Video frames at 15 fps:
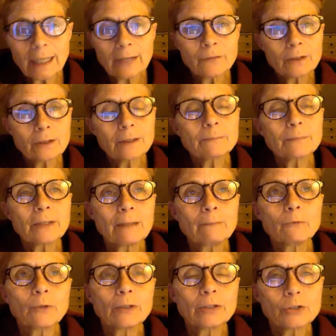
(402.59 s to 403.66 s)
And the clip that
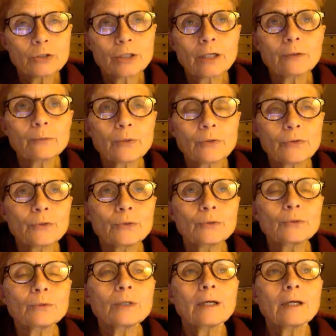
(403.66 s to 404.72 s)
I'm going to share with
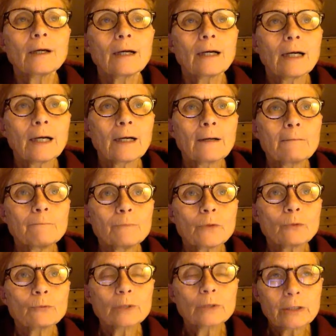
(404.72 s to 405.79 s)
you
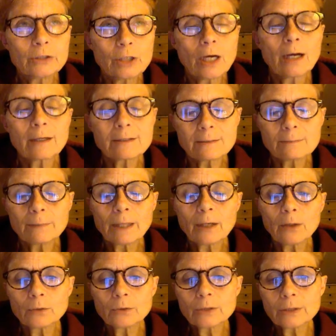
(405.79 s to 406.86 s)
really talks
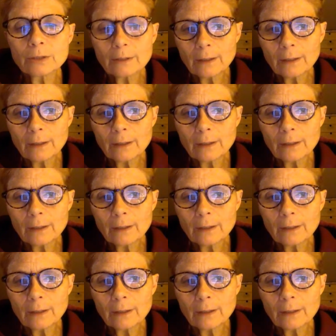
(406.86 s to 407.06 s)
about